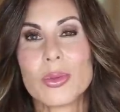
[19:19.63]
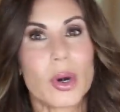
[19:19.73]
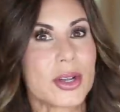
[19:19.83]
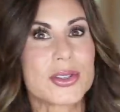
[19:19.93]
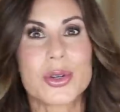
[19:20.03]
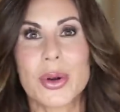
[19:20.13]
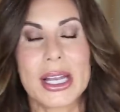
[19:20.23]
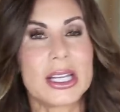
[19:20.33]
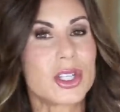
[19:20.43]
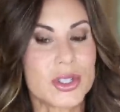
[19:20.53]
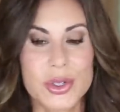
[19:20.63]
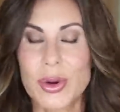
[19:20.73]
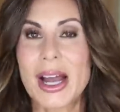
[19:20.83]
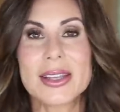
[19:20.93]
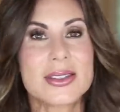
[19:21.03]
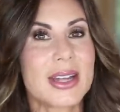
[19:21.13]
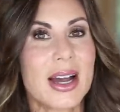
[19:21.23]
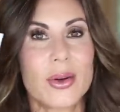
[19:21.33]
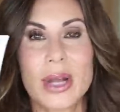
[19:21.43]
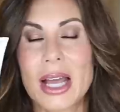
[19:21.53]
works great. It just dries
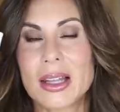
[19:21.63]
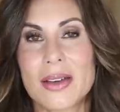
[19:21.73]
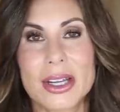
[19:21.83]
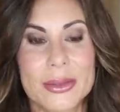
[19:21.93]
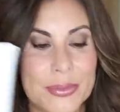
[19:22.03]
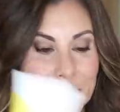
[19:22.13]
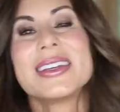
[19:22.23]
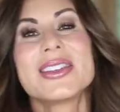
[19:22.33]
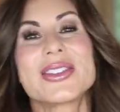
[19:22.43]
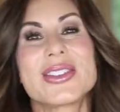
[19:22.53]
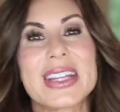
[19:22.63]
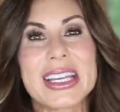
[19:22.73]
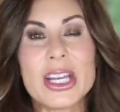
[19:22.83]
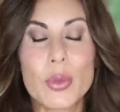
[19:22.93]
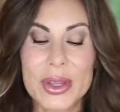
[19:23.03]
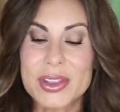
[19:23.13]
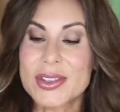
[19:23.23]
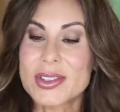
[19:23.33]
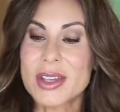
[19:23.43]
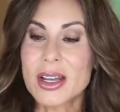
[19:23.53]
down. I love it. Sticking with the
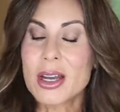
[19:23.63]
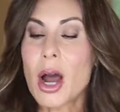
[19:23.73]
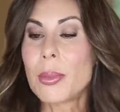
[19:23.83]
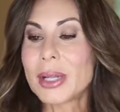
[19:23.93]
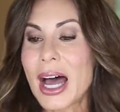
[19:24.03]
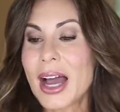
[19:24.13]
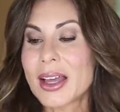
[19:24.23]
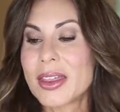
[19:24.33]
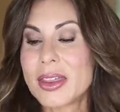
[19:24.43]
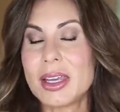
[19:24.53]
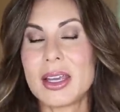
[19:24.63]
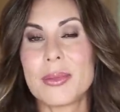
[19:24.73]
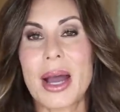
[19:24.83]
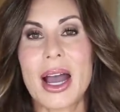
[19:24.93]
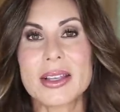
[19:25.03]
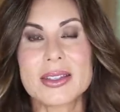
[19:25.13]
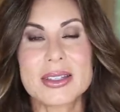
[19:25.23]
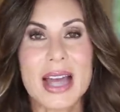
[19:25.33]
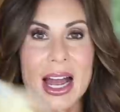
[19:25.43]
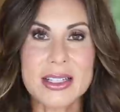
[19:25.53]
sunblock theme, I
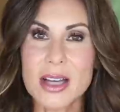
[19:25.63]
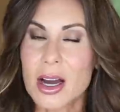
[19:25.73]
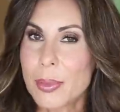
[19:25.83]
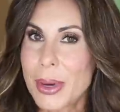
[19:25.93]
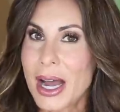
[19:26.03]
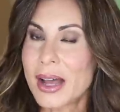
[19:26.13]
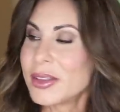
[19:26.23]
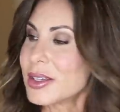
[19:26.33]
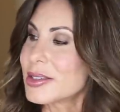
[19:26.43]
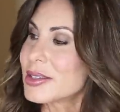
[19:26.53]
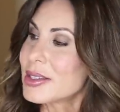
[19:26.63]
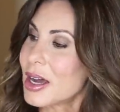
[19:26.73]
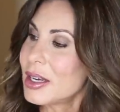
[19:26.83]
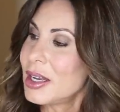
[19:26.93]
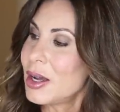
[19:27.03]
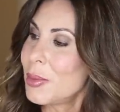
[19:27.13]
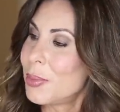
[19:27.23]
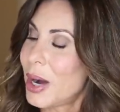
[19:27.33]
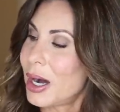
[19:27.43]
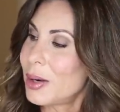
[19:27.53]
stocked up on the Sun
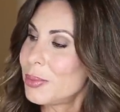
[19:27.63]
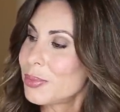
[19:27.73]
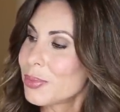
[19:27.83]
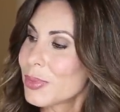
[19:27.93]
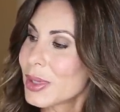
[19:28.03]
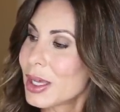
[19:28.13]
Bum